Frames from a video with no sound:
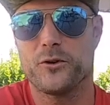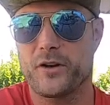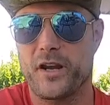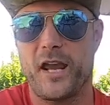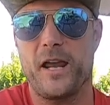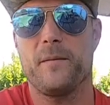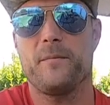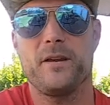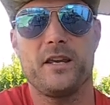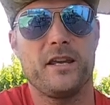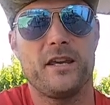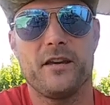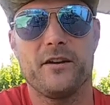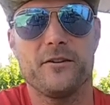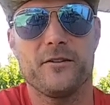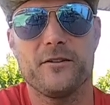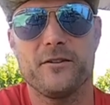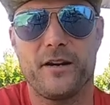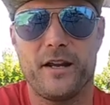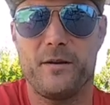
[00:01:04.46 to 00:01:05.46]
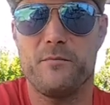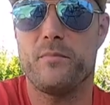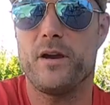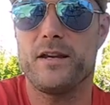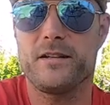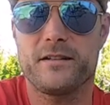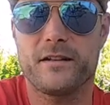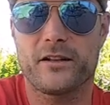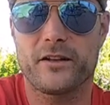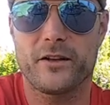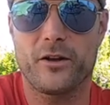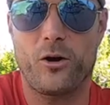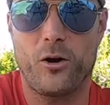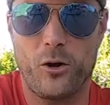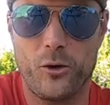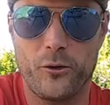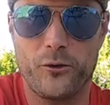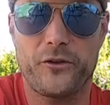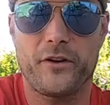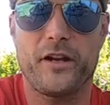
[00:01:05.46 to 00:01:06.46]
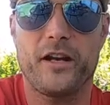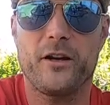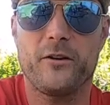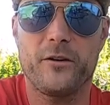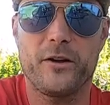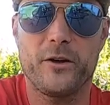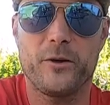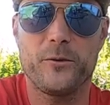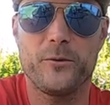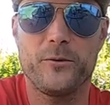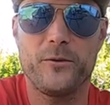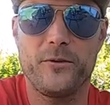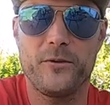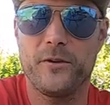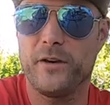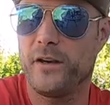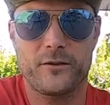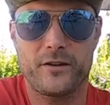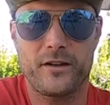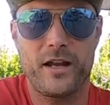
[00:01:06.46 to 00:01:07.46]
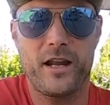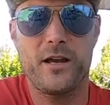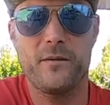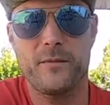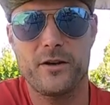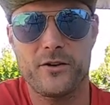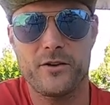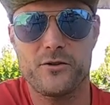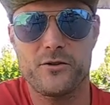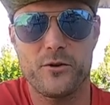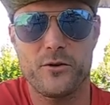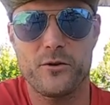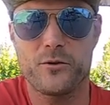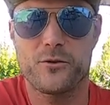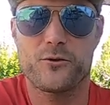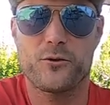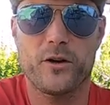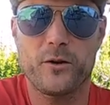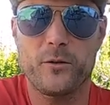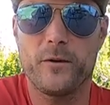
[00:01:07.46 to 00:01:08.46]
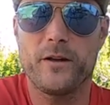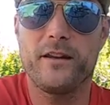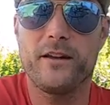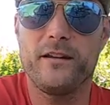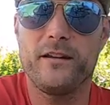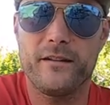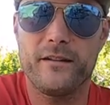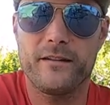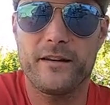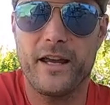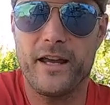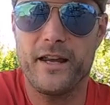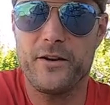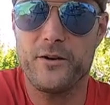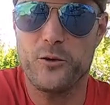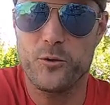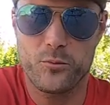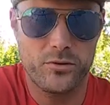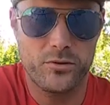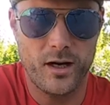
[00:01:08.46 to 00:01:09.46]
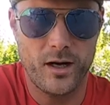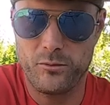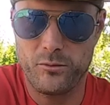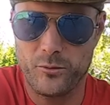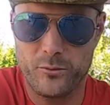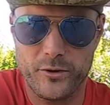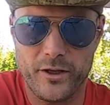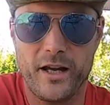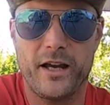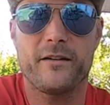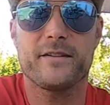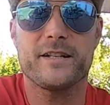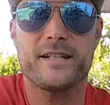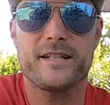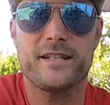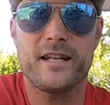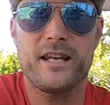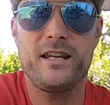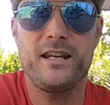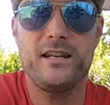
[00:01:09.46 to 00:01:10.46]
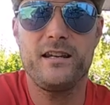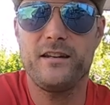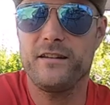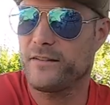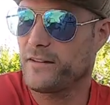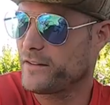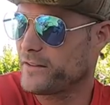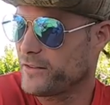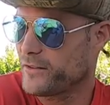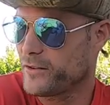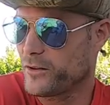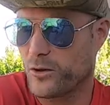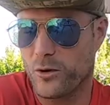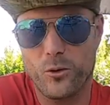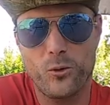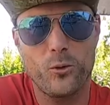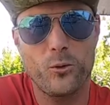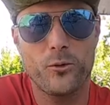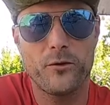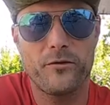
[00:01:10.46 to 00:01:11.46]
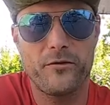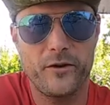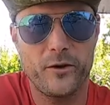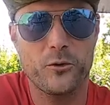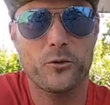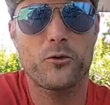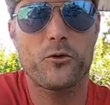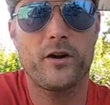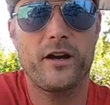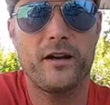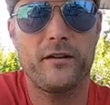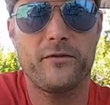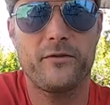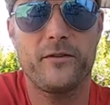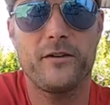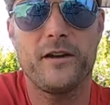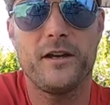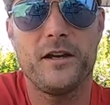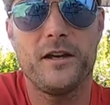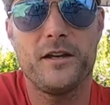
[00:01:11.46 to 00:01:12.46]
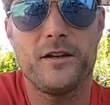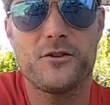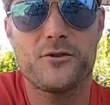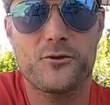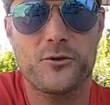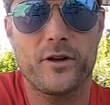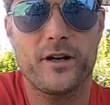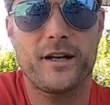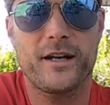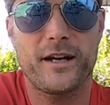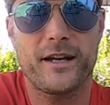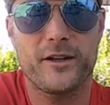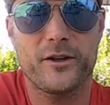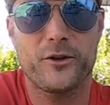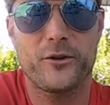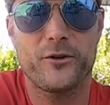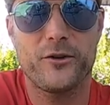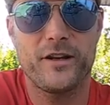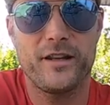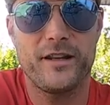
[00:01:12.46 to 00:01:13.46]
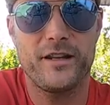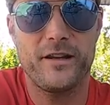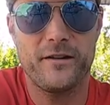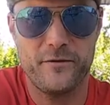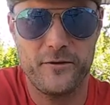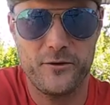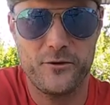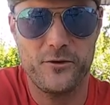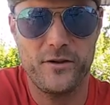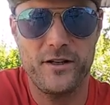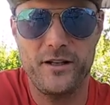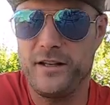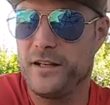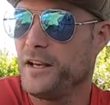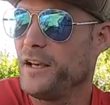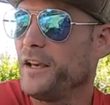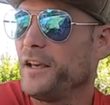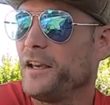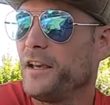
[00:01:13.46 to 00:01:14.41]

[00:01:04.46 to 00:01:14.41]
your camping gear in basically all scenarios. So today I'm gonna show you a trick with it that you probably haven't seen. This is an old field craft trick I learned in the infantry.